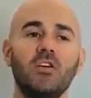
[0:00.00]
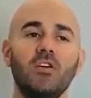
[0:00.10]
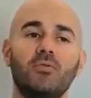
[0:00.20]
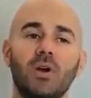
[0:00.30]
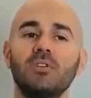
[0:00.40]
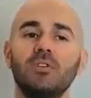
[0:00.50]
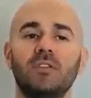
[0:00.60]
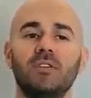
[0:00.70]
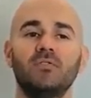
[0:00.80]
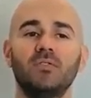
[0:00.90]
Throughout the
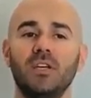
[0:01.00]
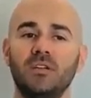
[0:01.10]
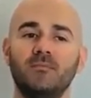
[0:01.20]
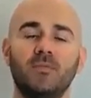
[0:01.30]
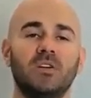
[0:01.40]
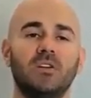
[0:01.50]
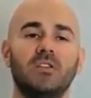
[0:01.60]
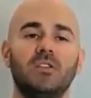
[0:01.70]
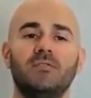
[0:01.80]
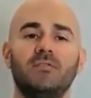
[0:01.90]
event today,
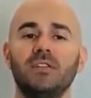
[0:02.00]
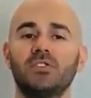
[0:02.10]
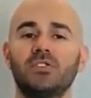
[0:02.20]
the event